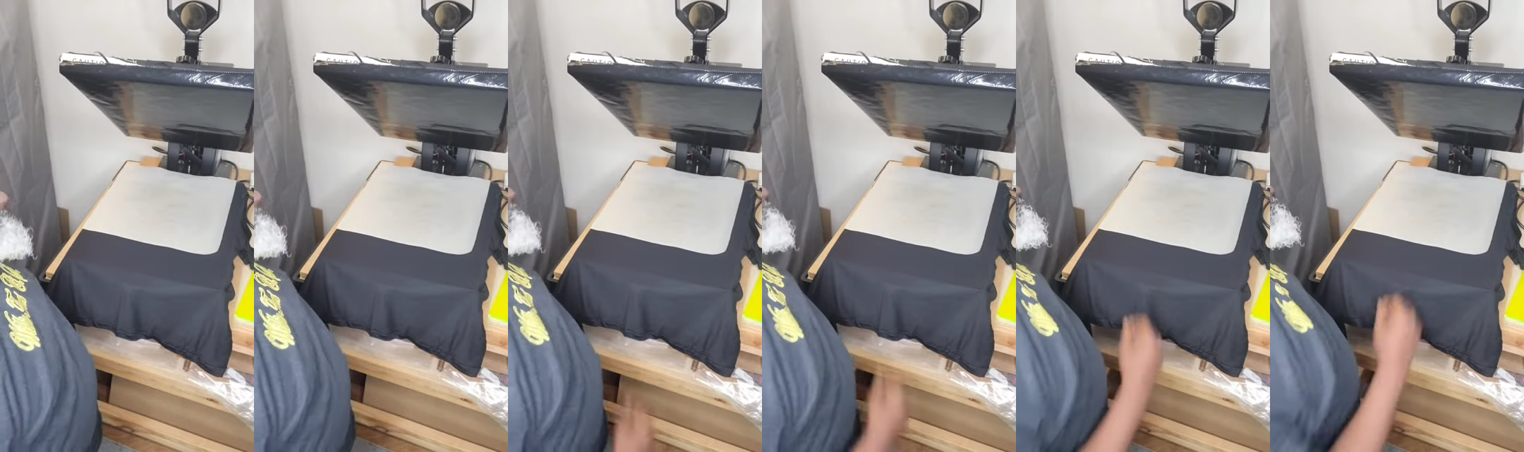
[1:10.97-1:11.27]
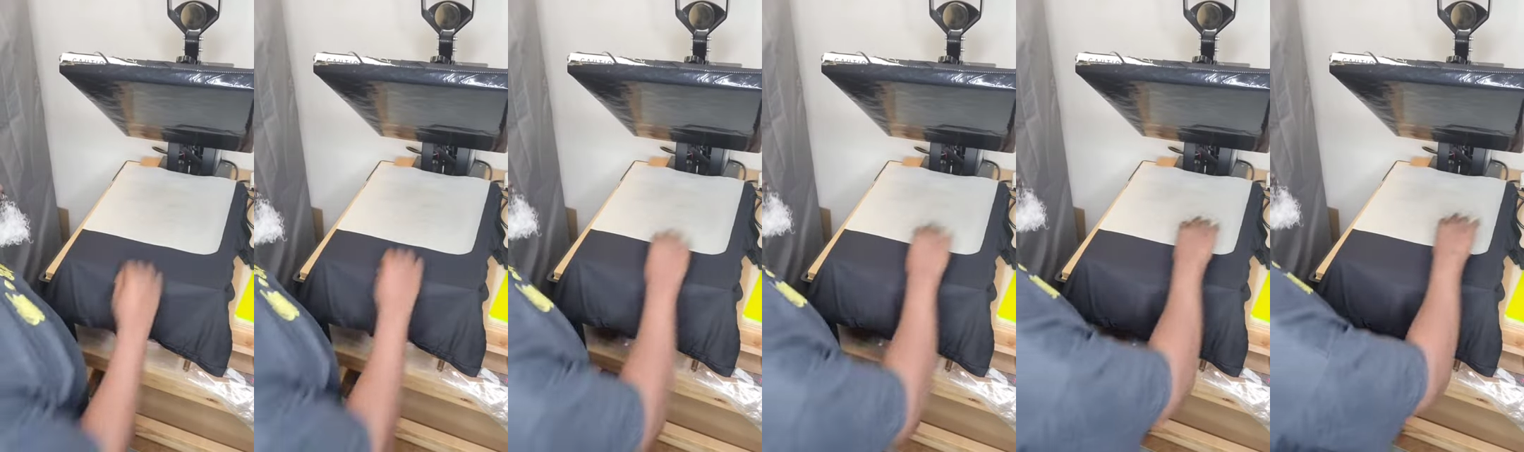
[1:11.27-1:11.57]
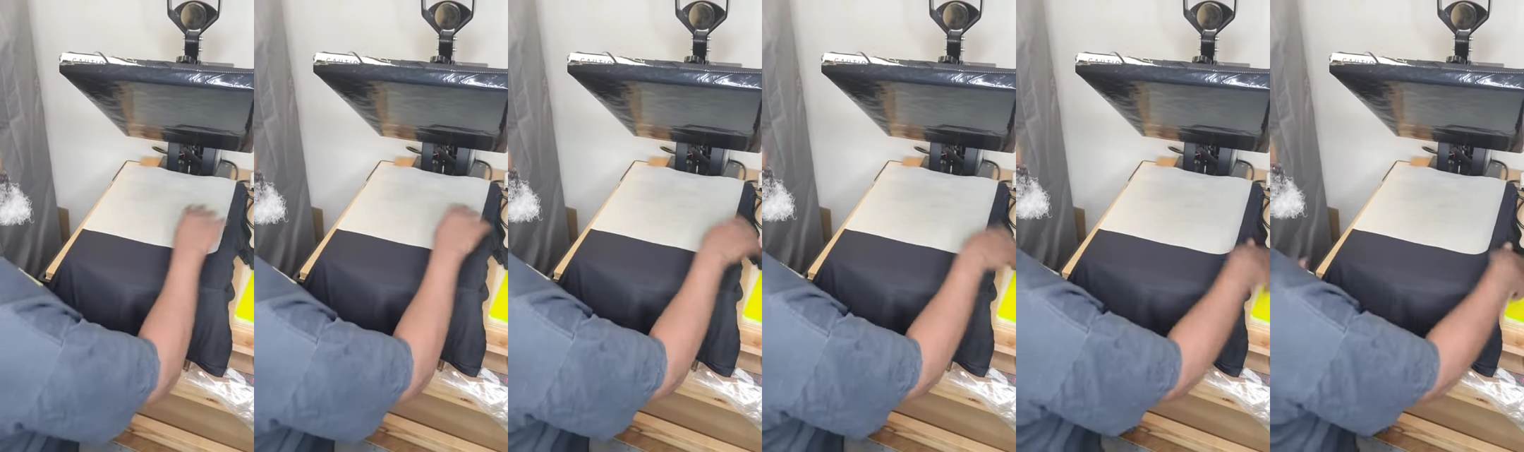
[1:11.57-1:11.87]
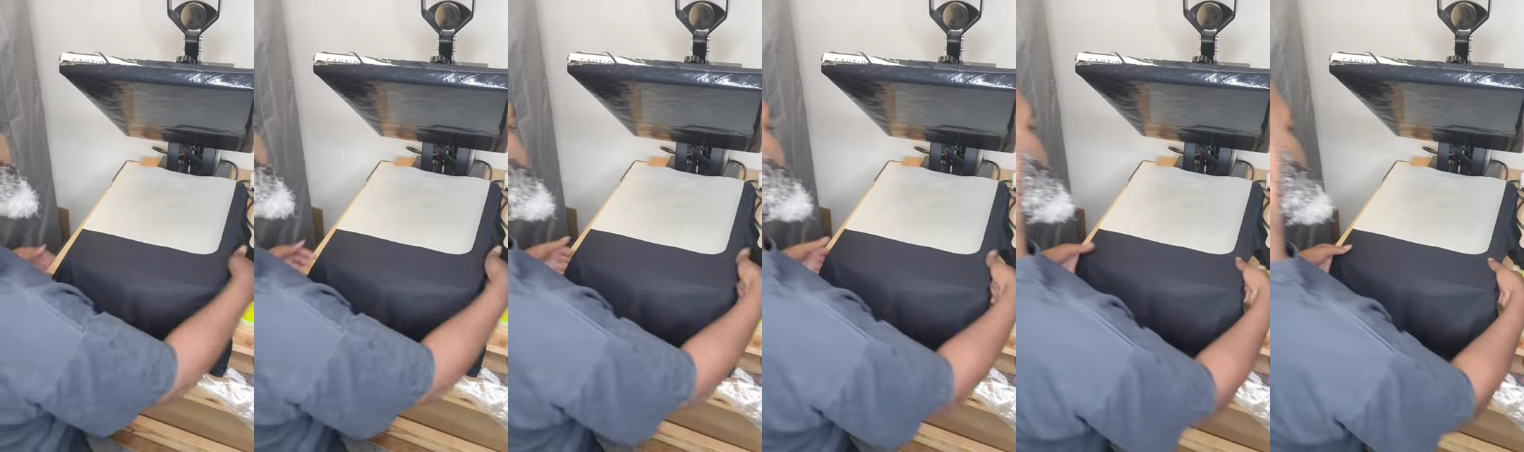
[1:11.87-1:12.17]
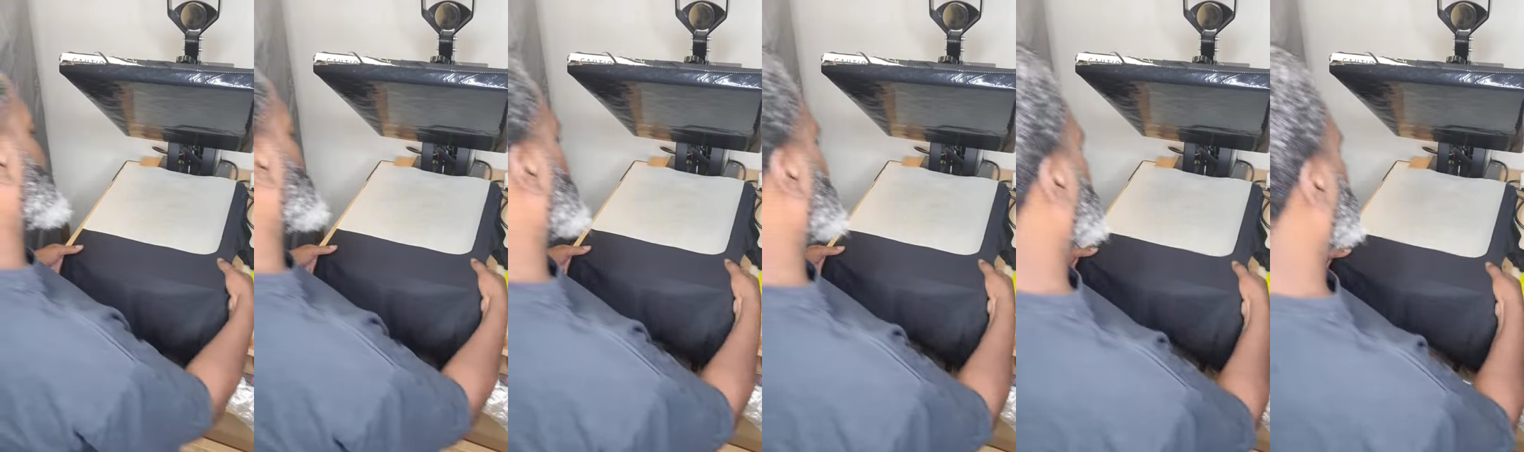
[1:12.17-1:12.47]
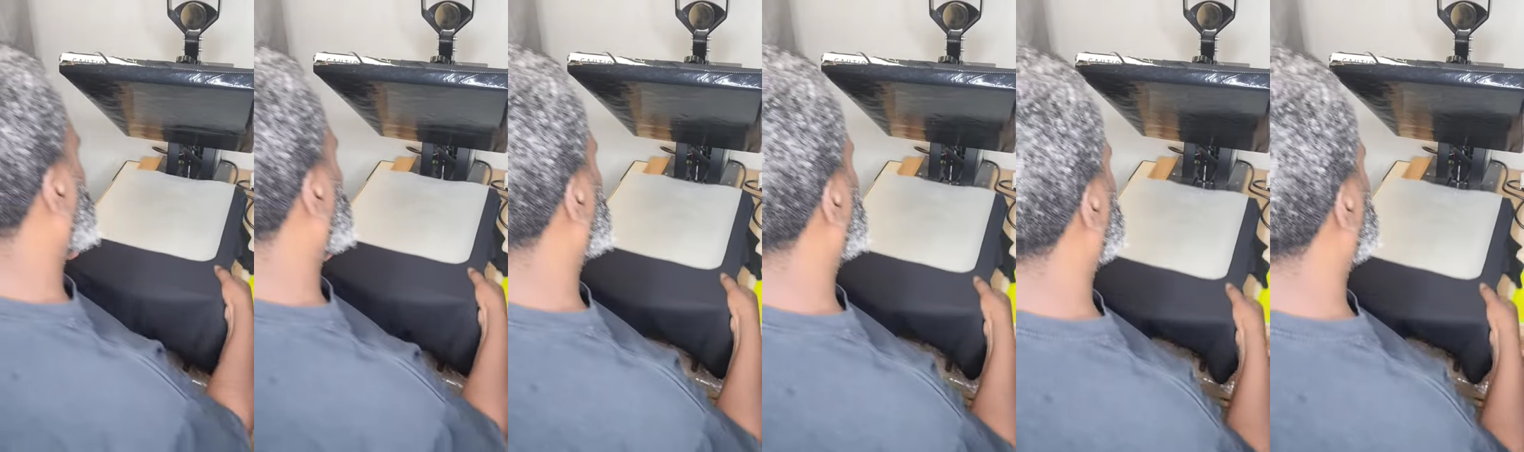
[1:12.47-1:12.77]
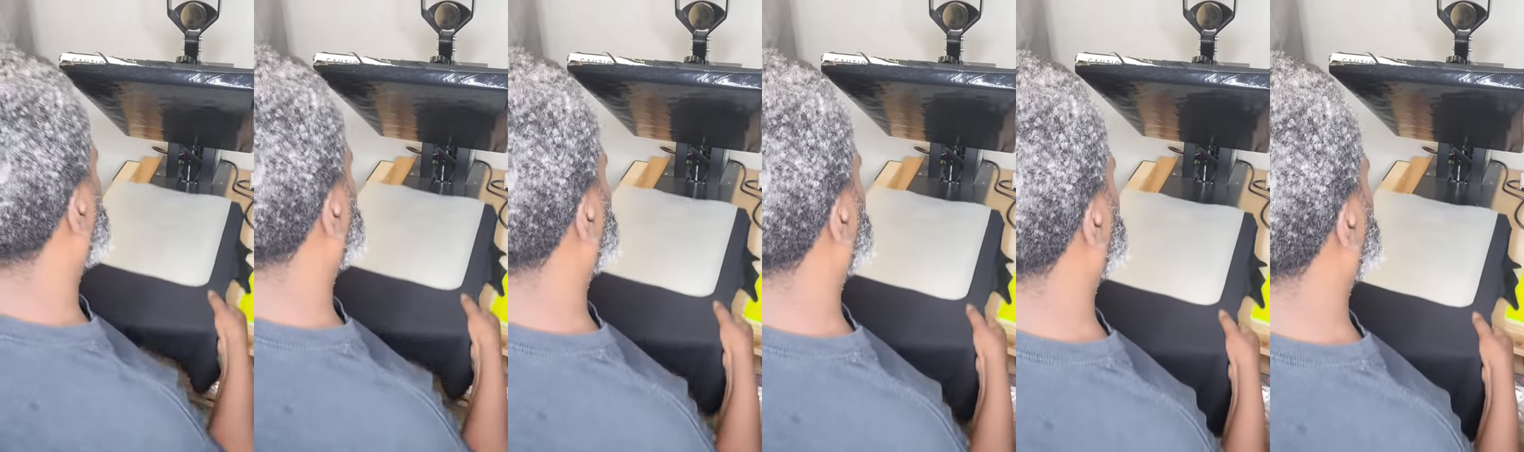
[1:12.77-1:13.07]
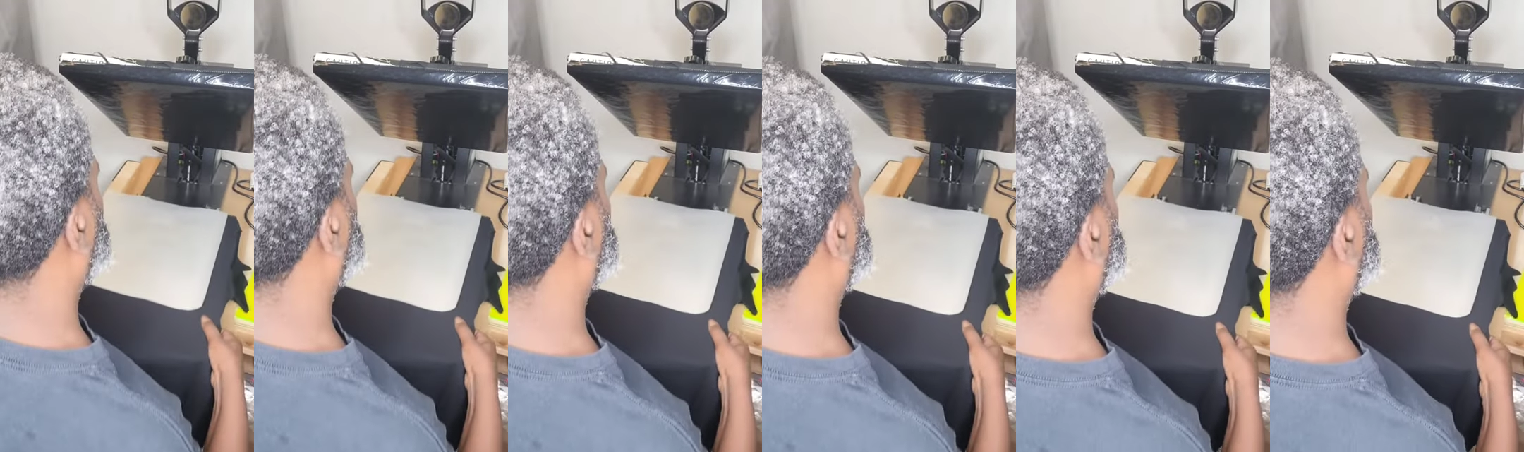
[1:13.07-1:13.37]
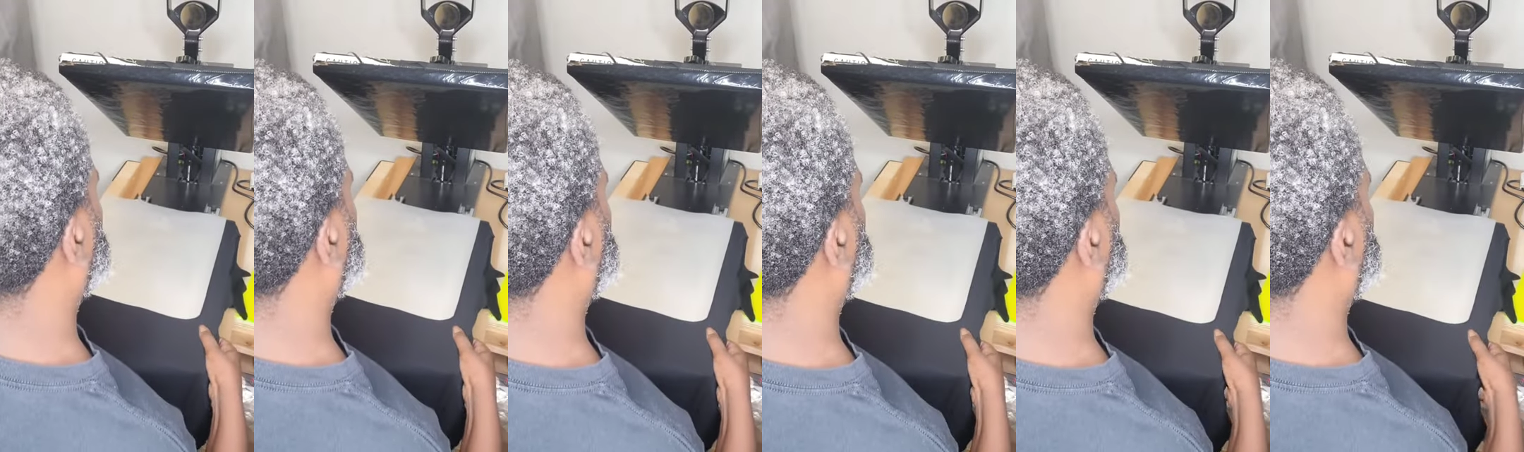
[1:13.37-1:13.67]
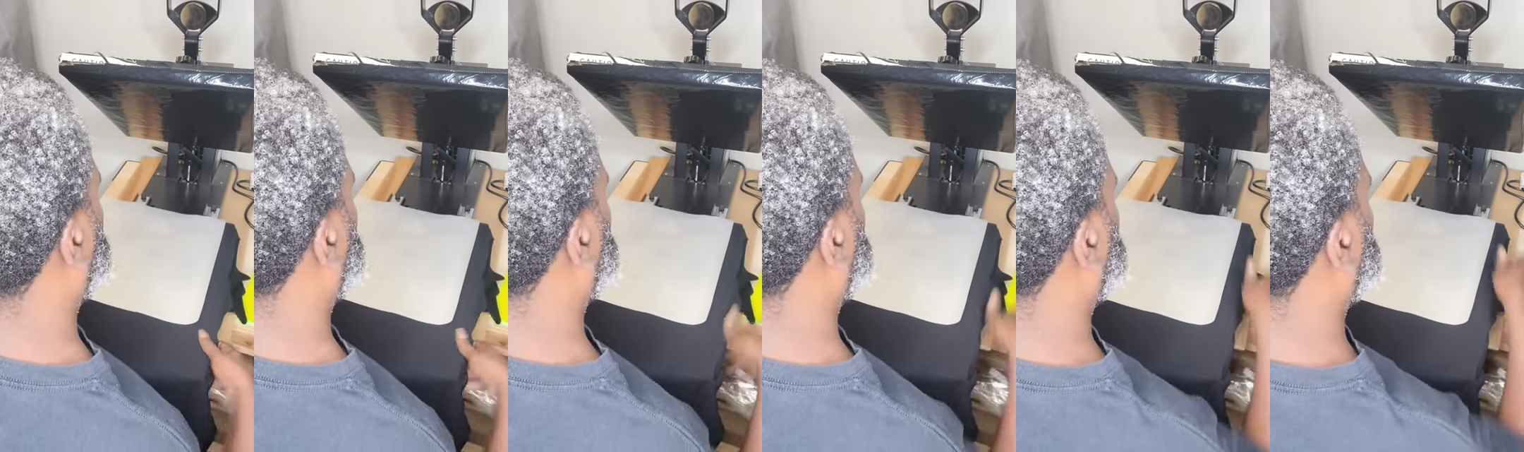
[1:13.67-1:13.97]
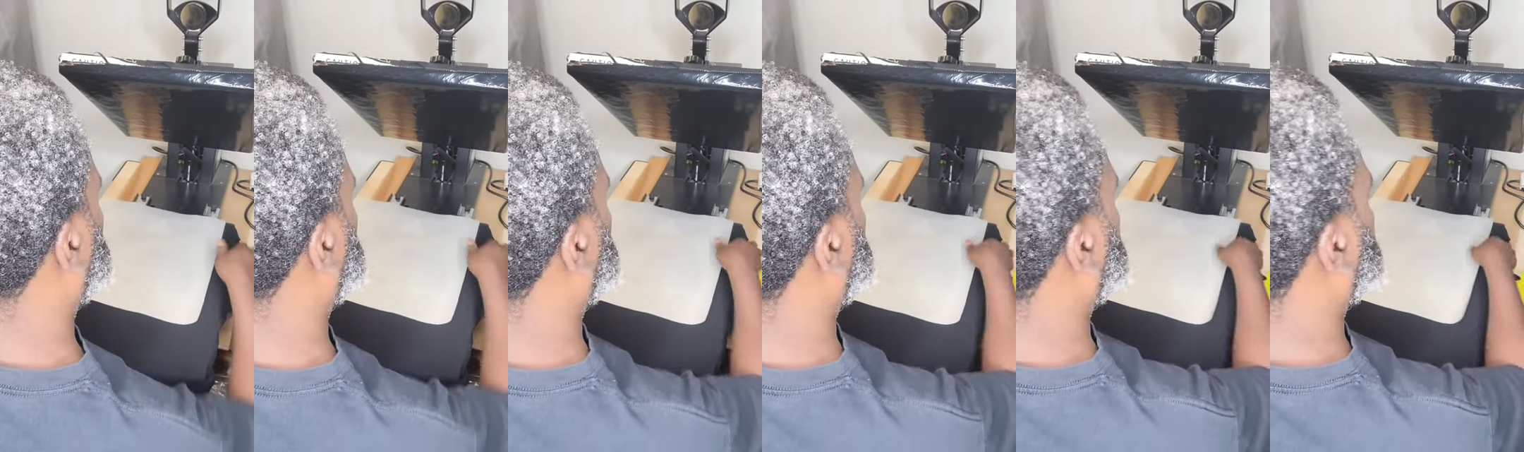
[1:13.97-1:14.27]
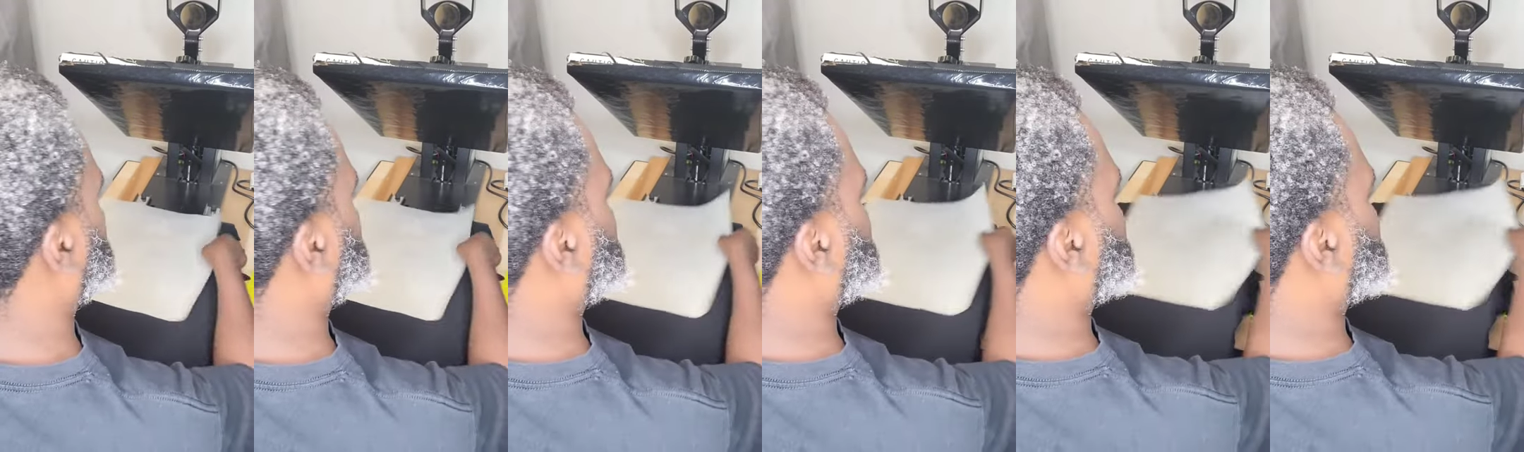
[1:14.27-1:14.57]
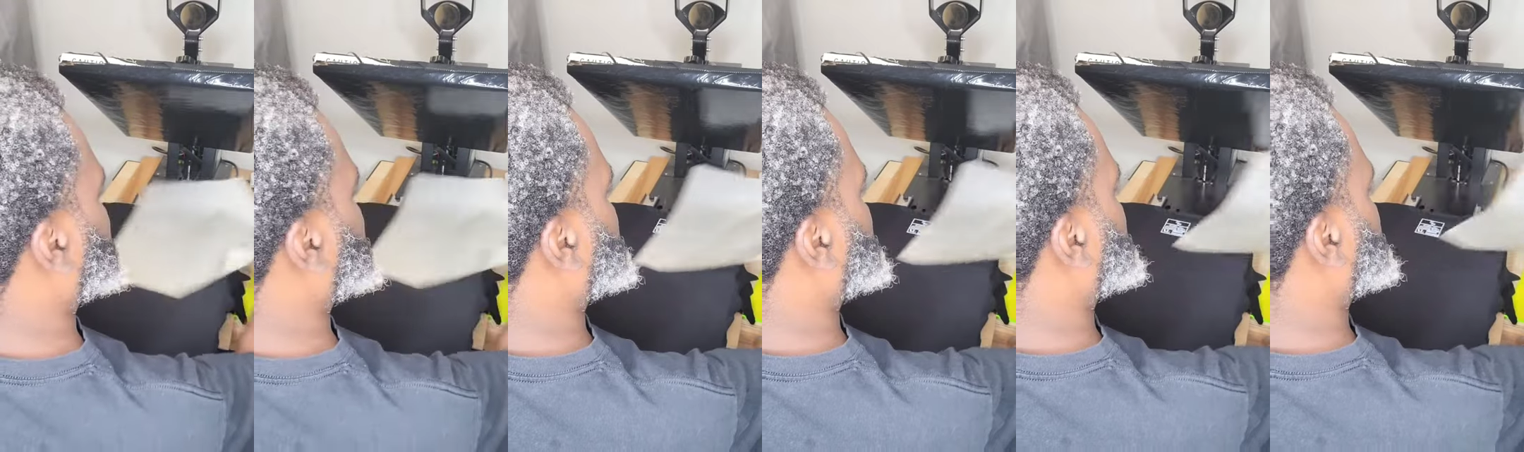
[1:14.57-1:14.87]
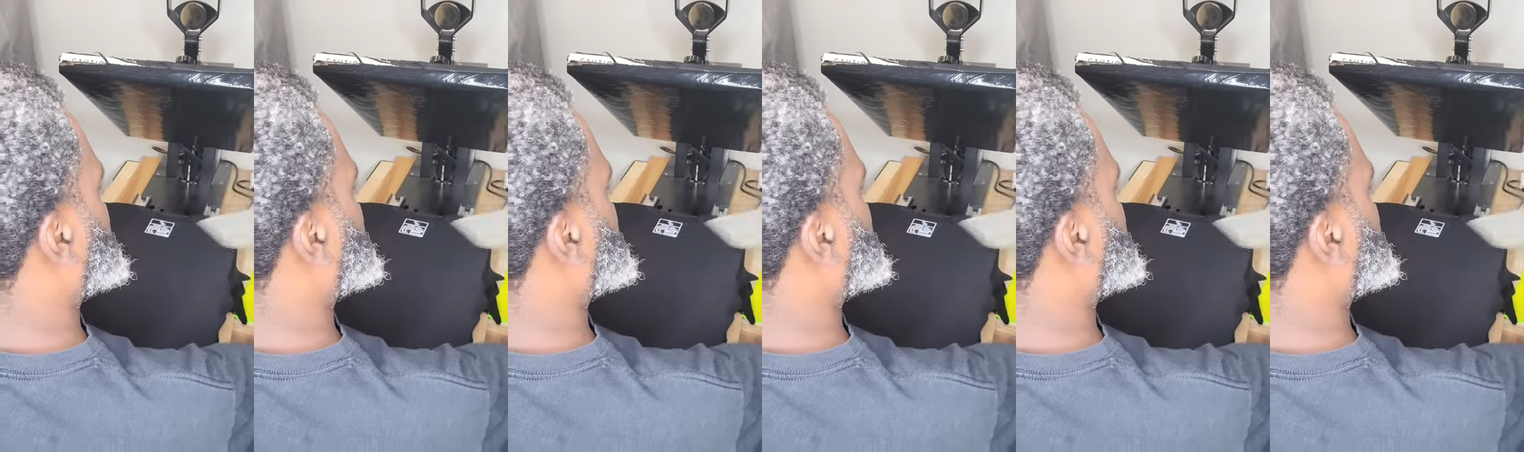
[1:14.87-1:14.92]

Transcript: [unreadable: no face in view]